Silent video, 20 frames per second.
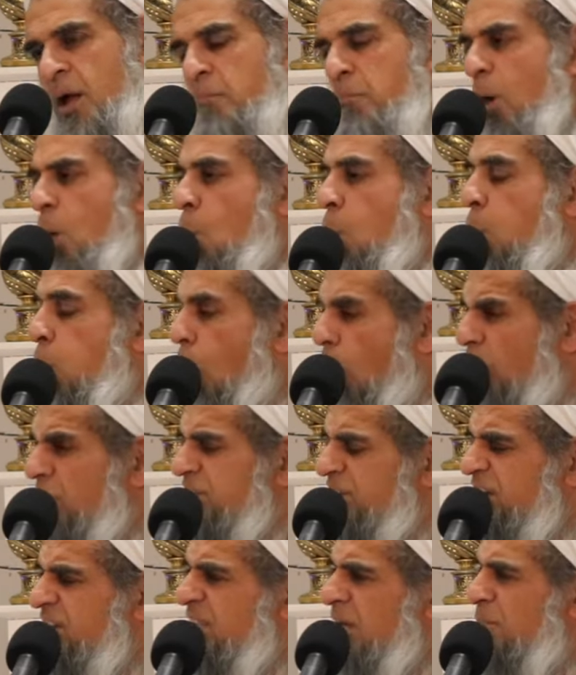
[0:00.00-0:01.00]
But
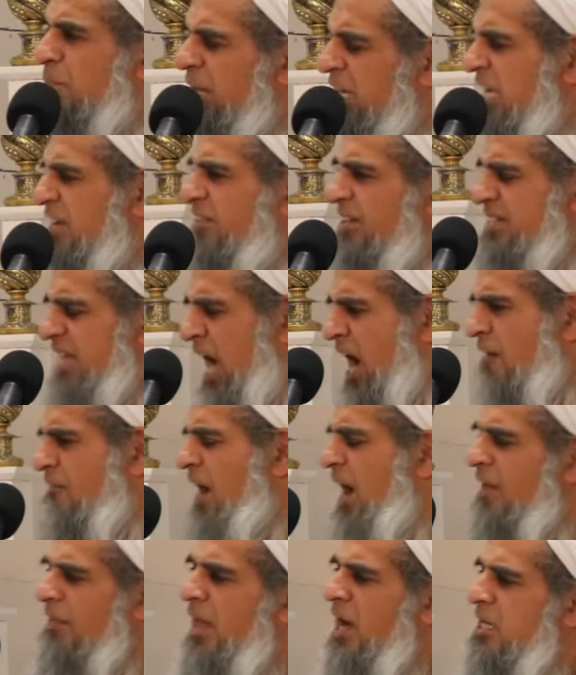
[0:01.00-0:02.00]
what did the believers have
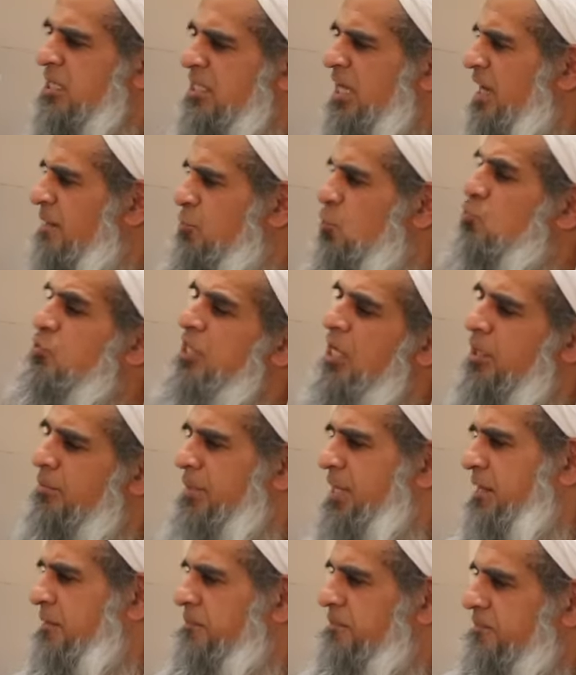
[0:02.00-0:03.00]
at that time? You tell
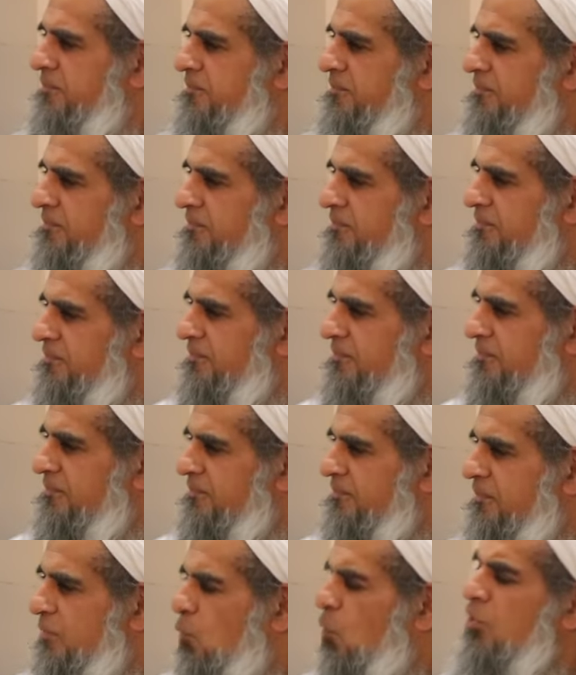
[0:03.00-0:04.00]
me.
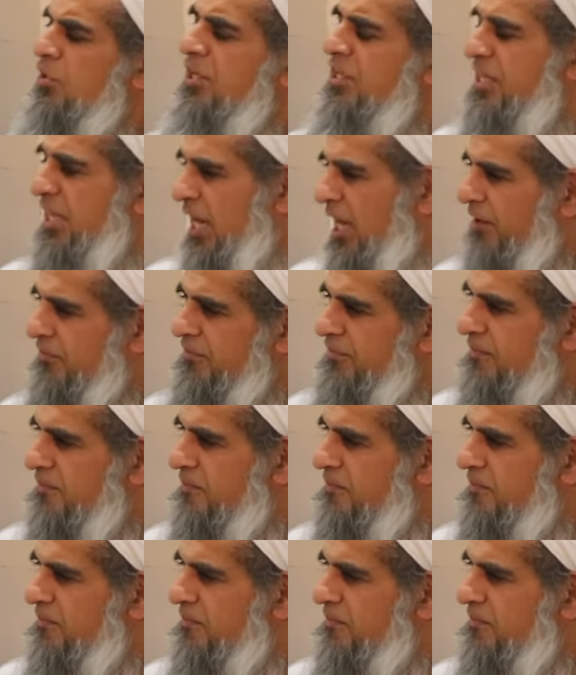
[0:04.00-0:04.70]
What did they have?